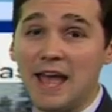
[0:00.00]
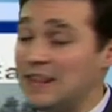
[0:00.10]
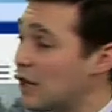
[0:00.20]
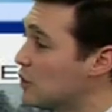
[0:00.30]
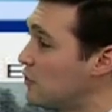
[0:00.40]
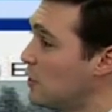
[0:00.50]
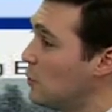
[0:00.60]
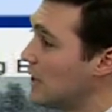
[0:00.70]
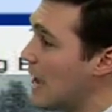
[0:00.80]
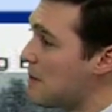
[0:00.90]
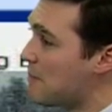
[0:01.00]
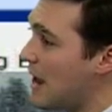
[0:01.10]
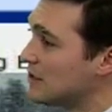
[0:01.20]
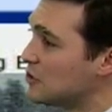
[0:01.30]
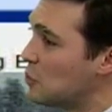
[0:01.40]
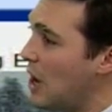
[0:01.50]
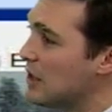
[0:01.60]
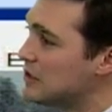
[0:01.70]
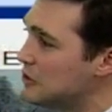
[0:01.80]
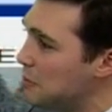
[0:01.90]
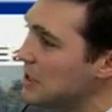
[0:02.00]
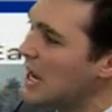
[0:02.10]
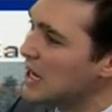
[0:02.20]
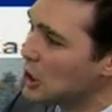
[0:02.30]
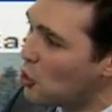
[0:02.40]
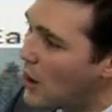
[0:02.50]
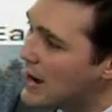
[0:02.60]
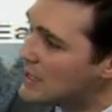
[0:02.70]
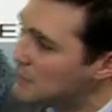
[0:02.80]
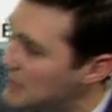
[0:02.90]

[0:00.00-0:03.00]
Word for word: and that goes for the Willamette Pass as well. This has been kind of quiet.